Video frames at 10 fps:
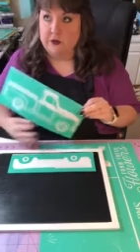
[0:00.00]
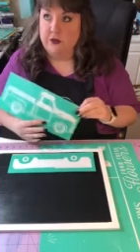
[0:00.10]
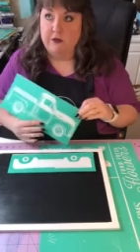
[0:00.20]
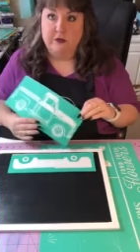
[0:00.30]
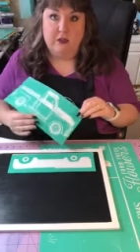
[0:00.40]
You
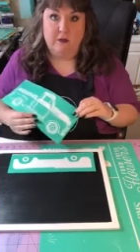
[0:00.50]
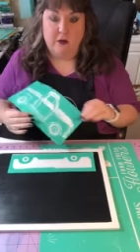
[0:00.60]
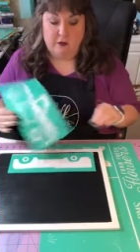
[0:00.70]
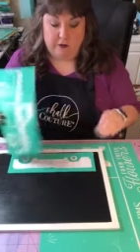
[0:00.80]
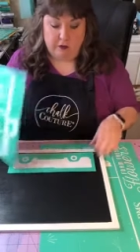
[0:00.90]
can use them
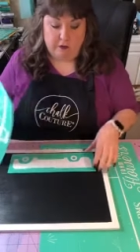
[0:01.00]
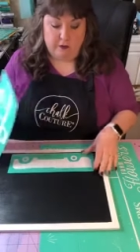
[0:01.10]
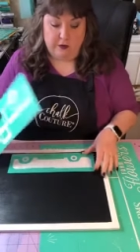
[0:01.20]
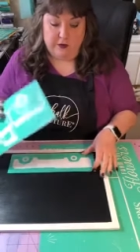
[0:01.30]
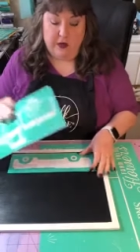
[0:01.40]
over and
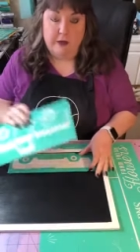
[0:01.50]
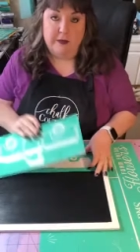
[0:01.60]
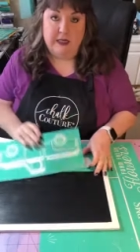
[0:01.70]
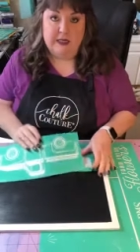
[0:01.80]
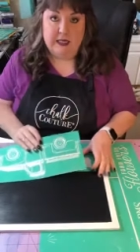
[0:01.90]
over. The
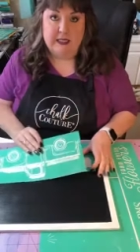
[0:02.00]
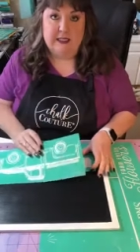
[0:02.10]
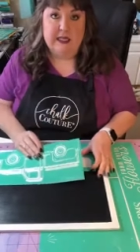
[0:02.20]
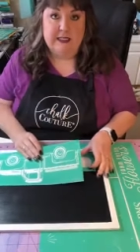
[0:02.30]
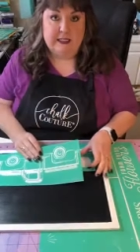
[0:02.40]
company
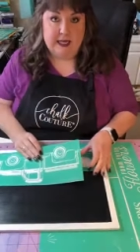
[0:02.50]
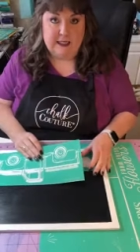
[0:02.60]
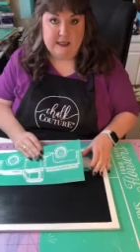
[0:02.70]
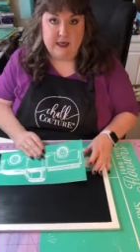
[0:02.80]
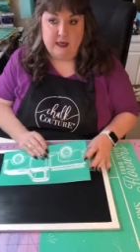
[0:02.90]
says eight to
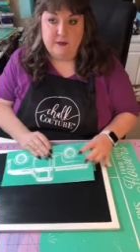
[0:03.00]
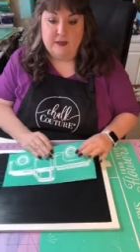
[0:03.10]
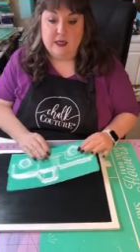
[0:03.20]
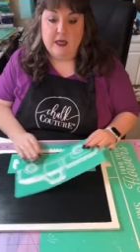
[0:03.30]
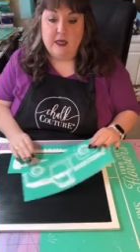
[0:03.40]
10 times.